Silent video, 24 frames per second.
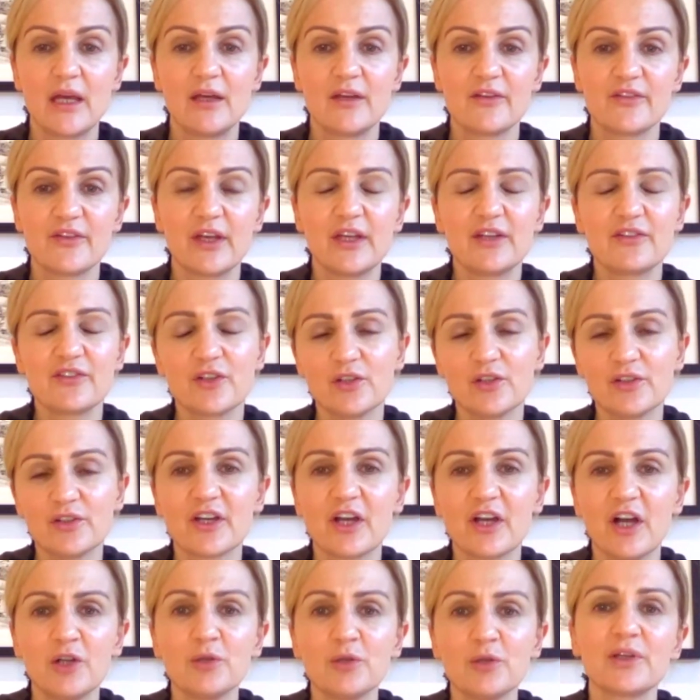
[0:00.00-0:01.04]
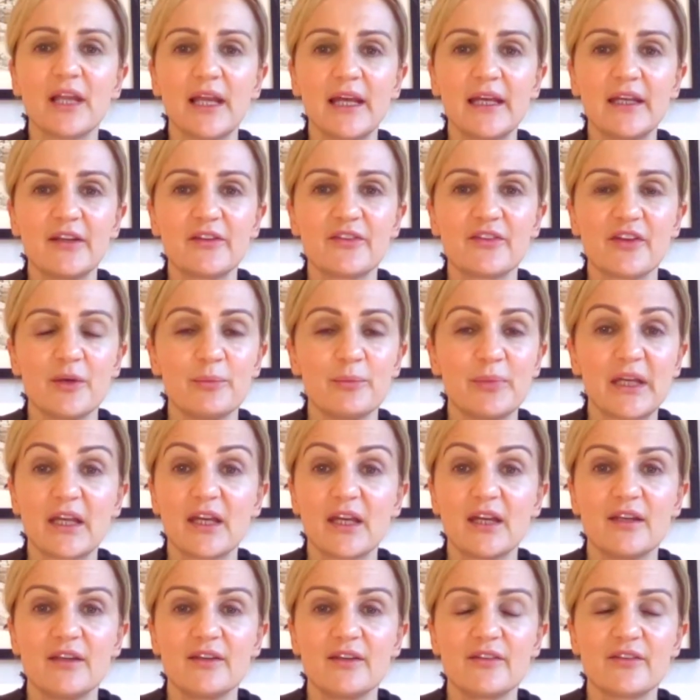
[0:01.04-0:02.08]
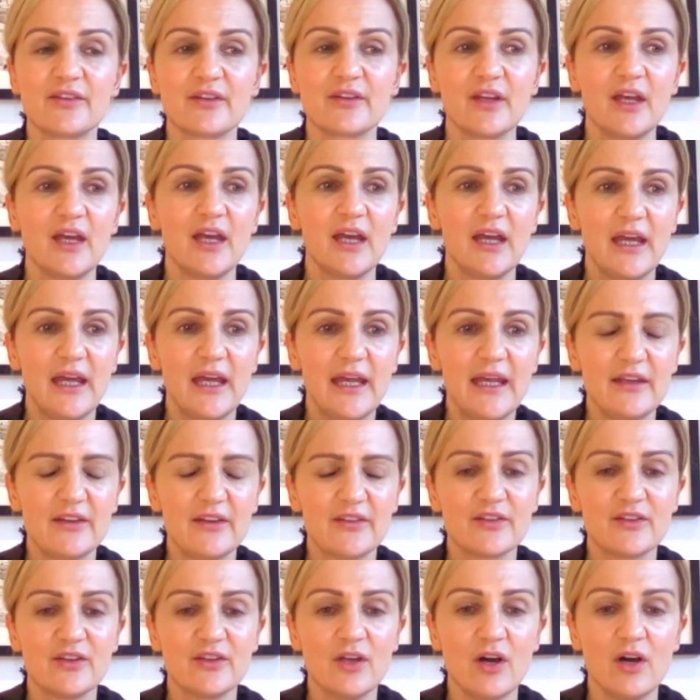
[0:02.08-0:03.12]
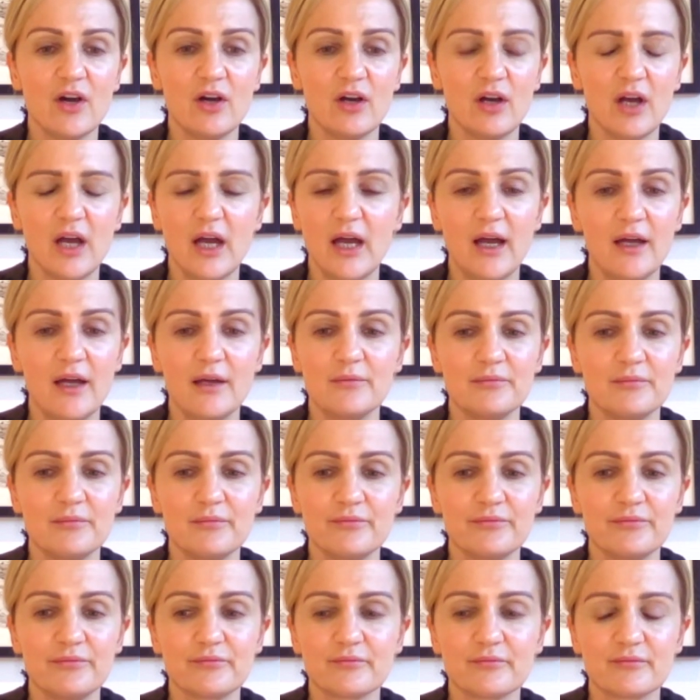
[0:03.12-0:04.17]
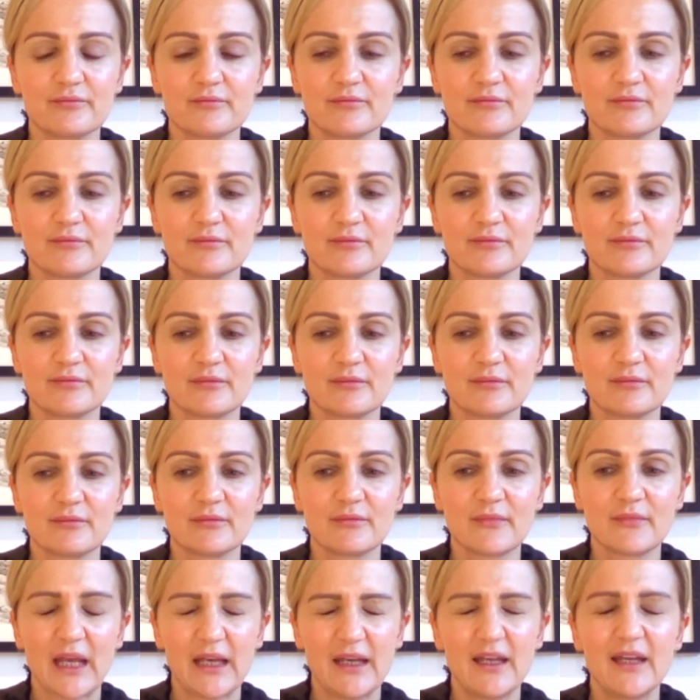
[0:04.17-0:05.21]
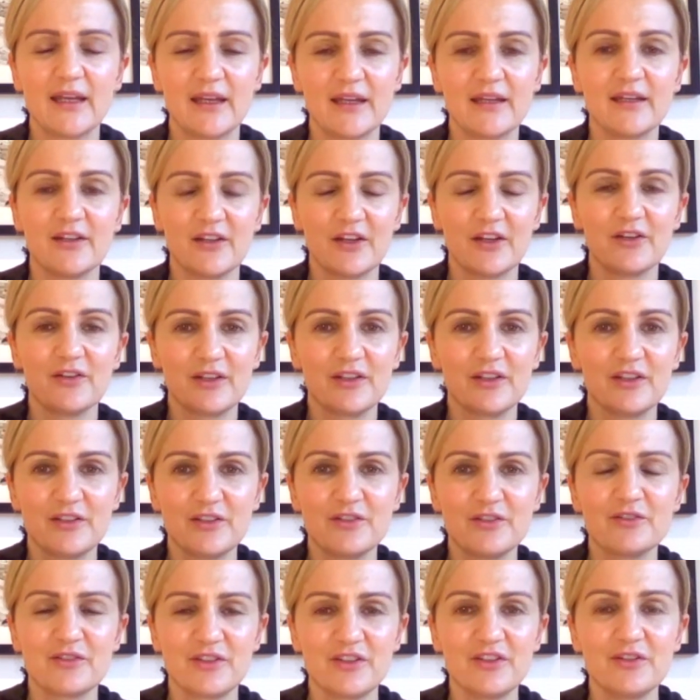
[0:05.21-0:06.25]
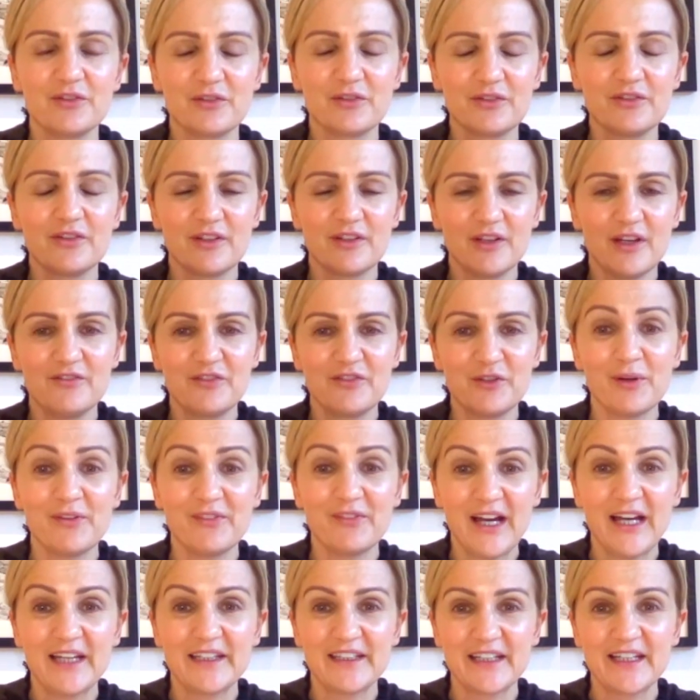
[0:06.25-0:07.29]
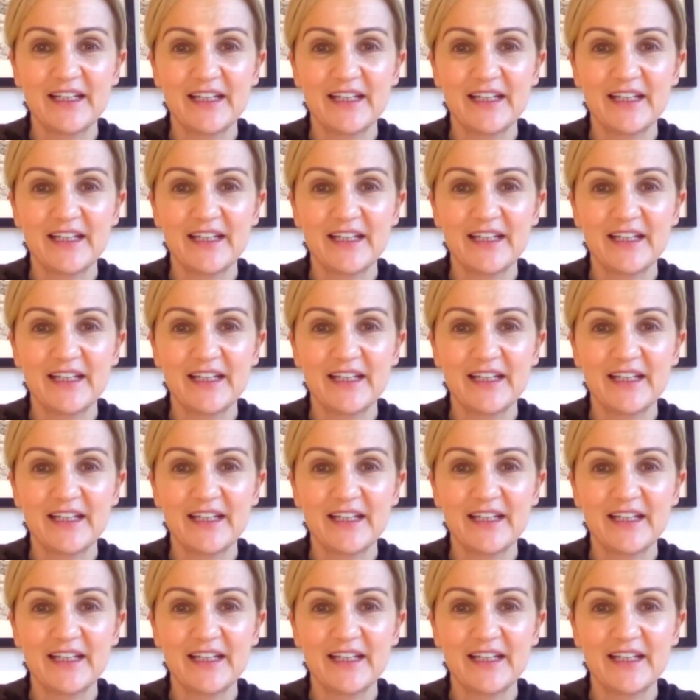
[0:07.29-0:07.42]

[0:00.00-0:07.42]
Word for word: So it's called a cold laser because it's not um, it, you know you you have you ever had in